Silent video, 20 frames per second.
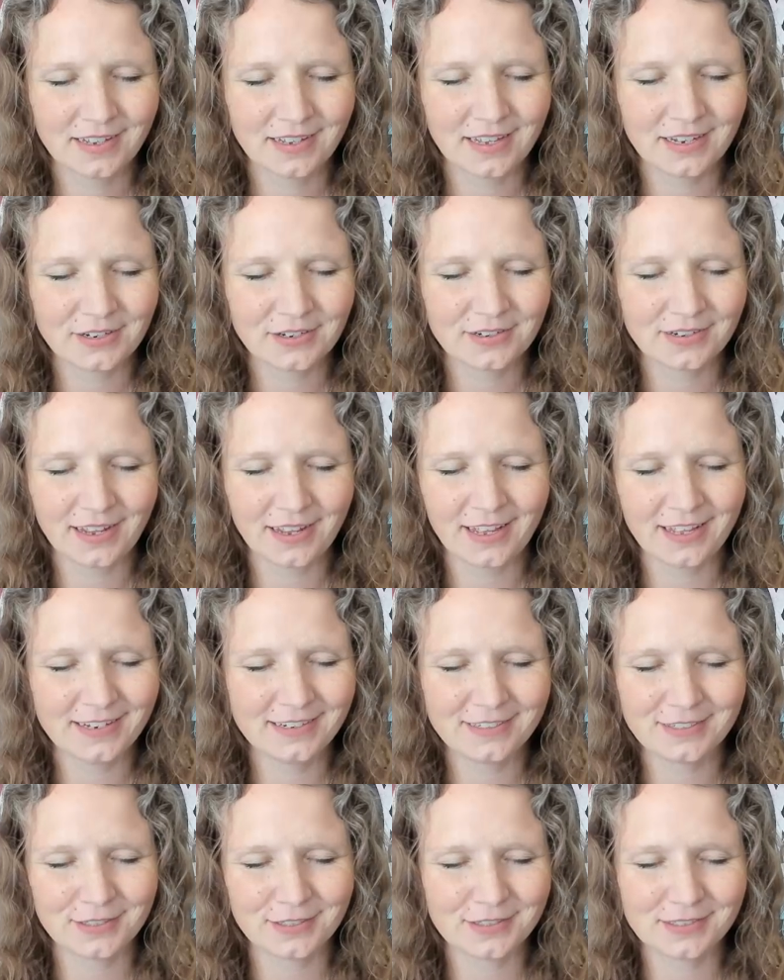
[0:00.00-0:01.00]
And
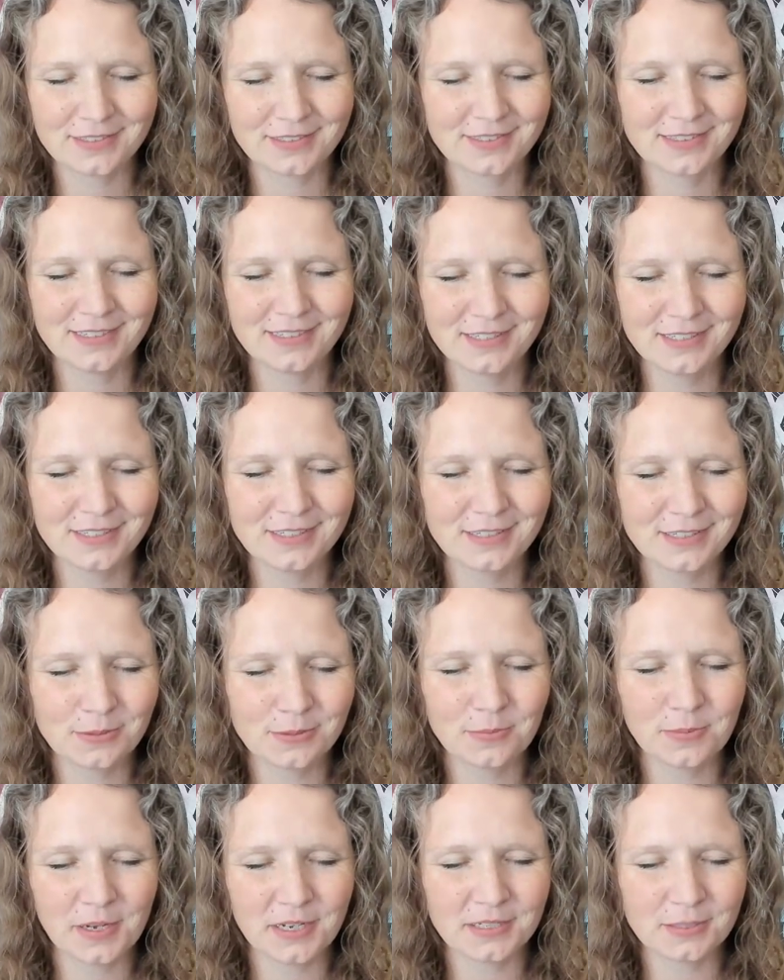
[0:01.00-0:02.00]
and just this is the
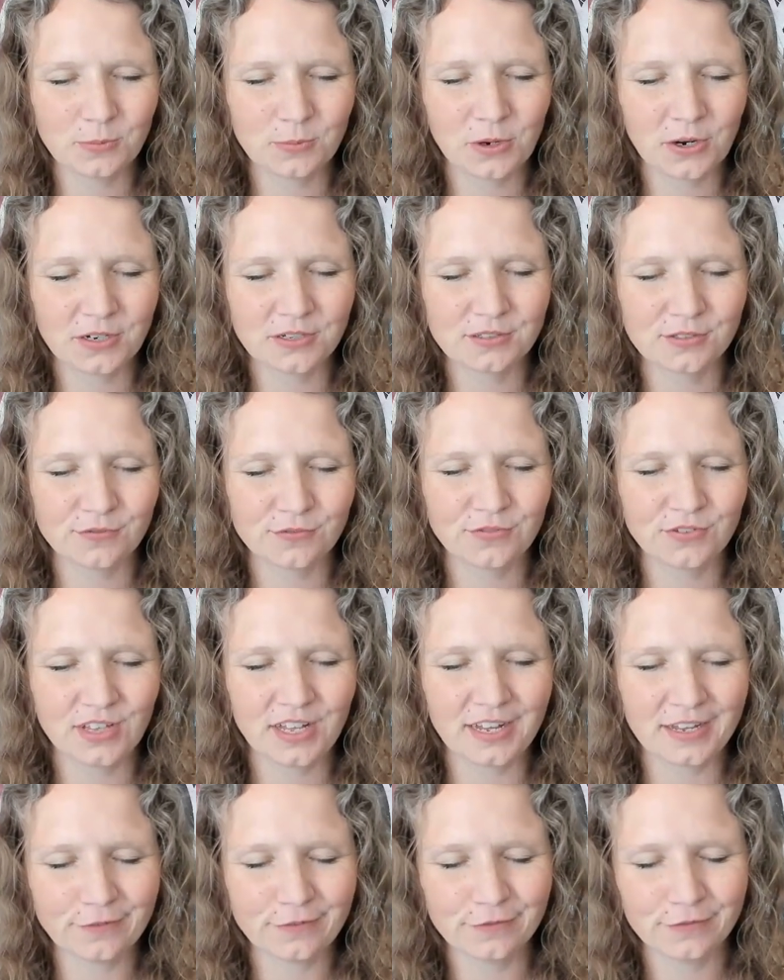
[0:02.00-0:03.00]
best parts of
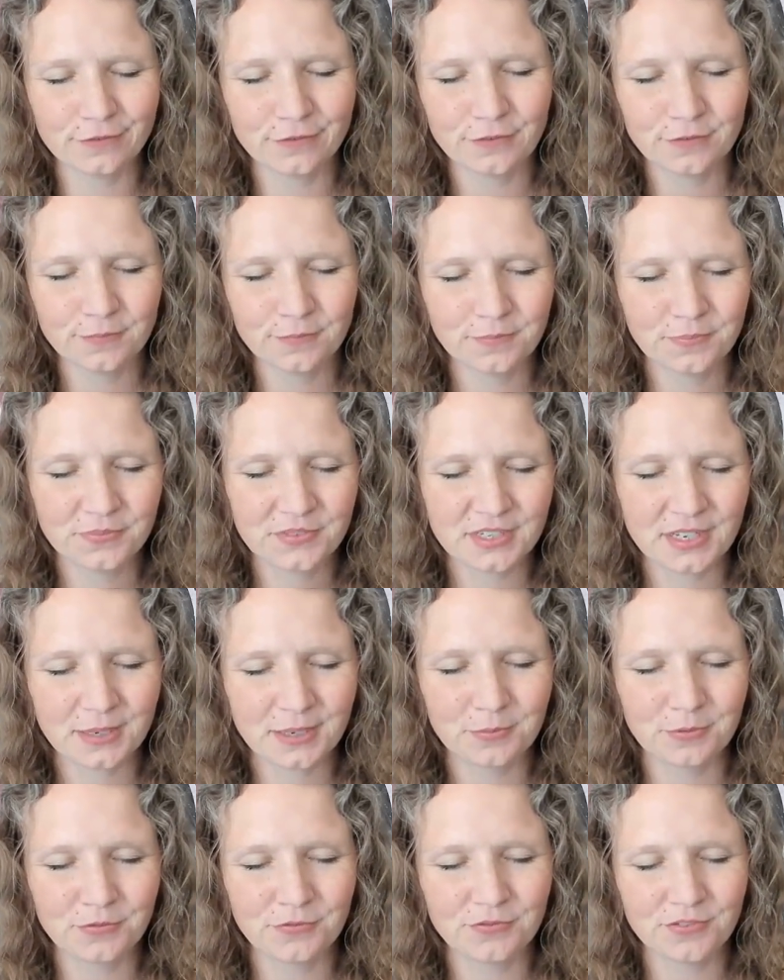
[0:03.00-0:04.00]
life
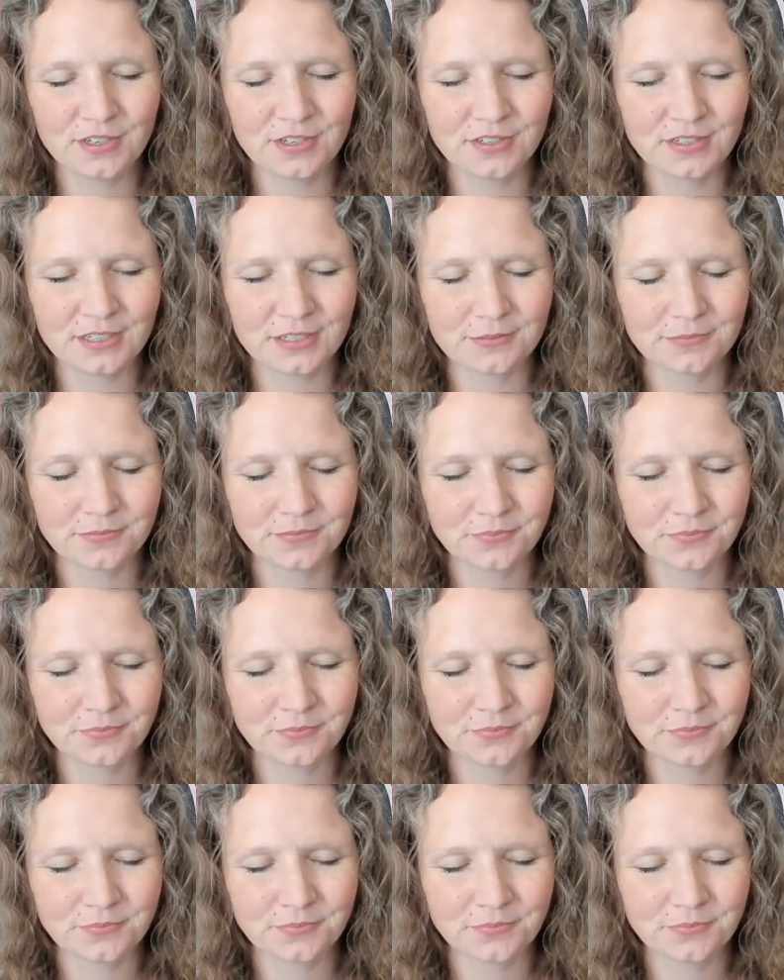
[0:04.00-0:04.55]
type of feeling.